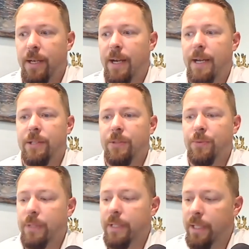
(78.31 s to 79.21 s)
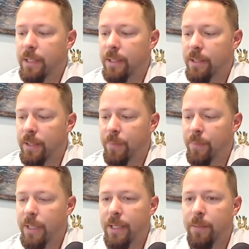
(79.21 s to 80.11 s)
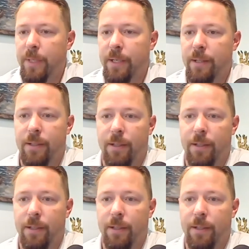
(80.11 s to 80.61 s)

I actually am lucky to be on the